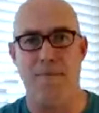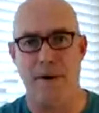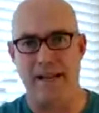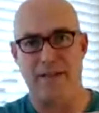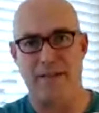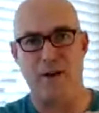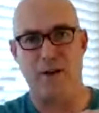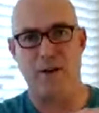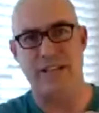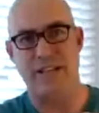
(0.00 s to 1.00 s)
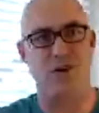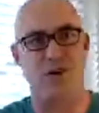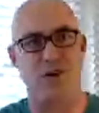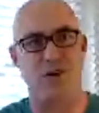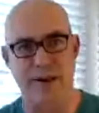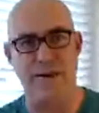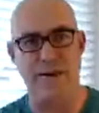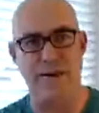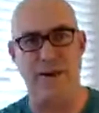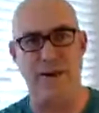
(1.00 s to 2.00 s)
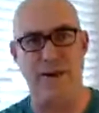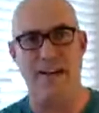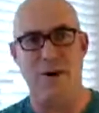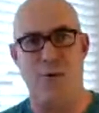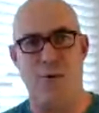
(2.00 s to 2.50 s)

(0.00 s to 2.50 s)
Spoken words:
But there's that initial period